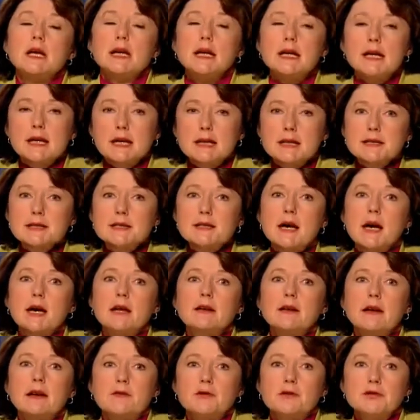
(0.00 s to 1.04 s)
ESI
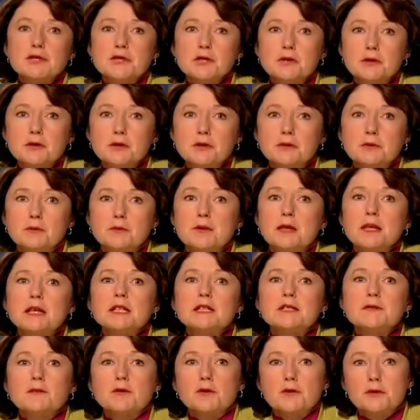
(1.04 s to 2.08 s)
level 2
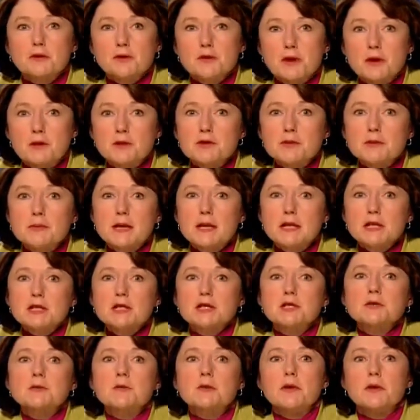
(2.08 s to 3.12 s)
is for those
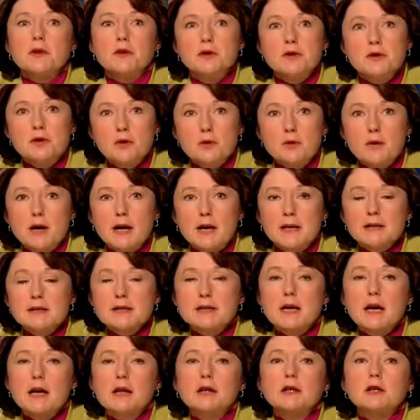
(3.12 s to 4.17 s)
patients with a new
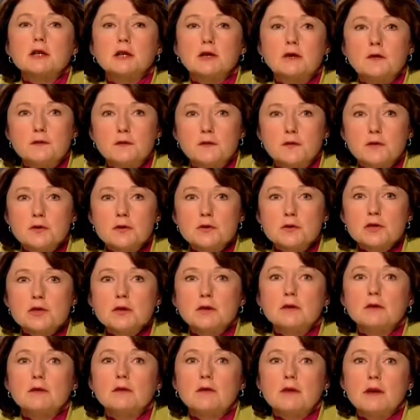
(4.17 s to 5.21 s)
onset
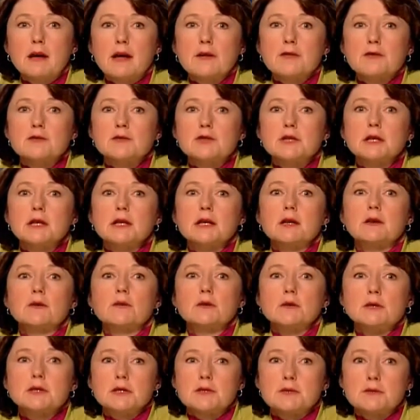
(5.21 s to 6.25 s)
confusion, lethargy,
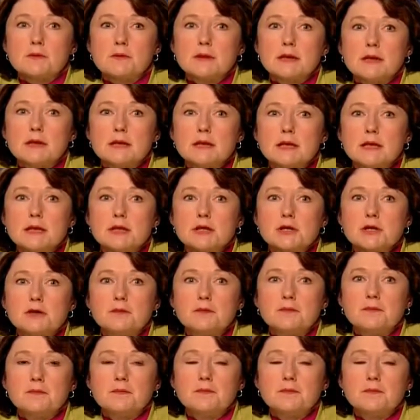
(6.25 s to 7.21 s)
or disorientation.